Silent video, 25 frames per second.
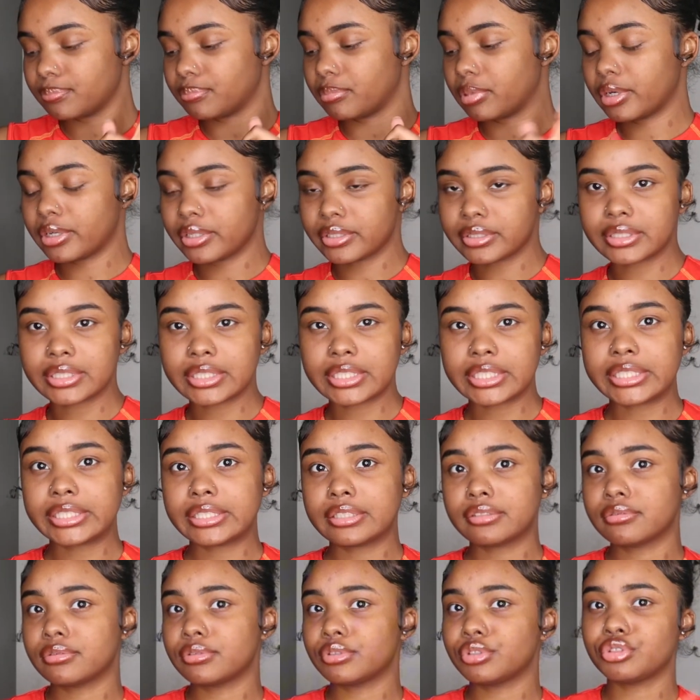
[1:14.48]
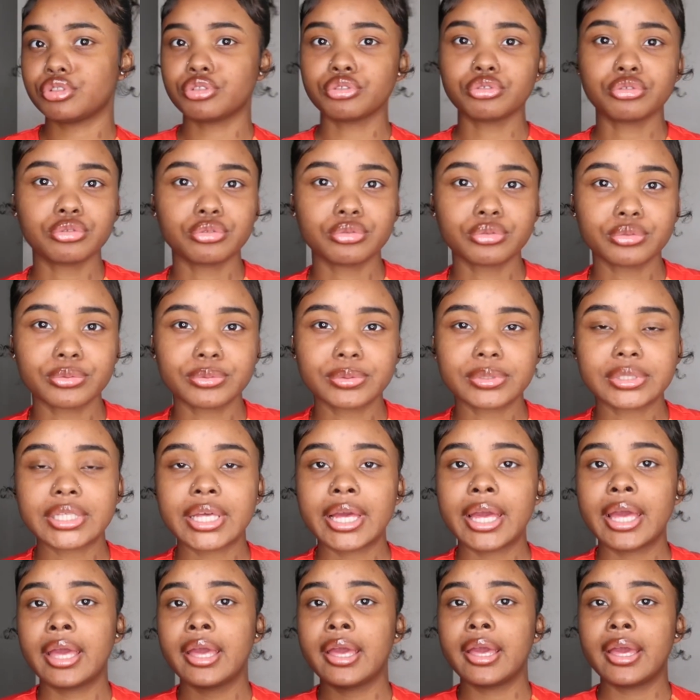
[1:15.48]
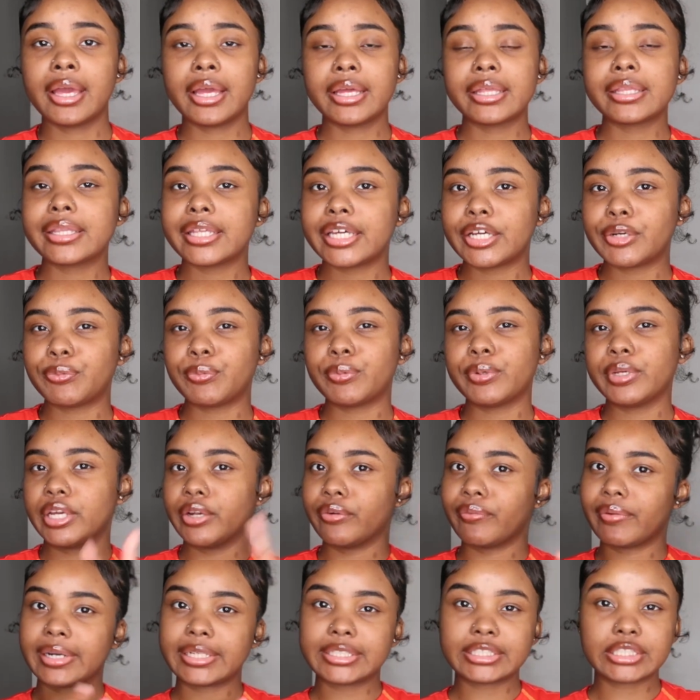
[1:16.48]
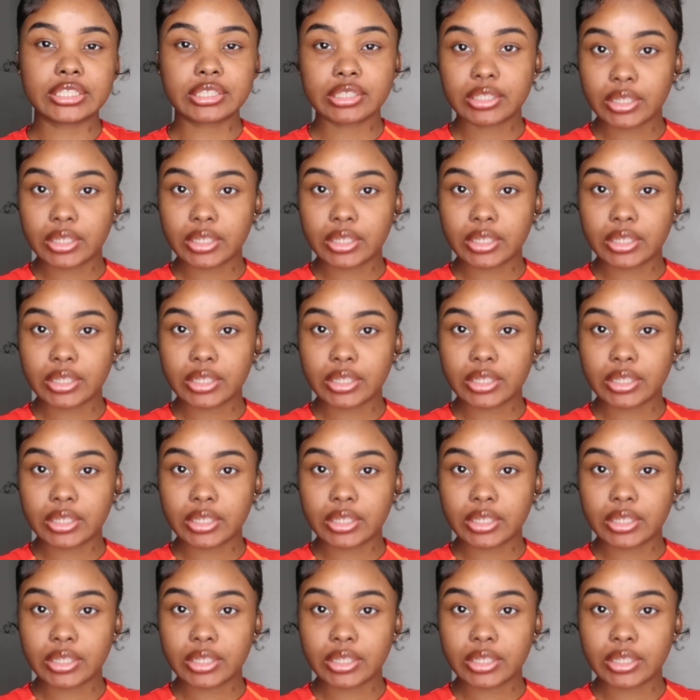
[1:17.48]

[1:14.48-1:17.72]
purses shoes and then we'll get right into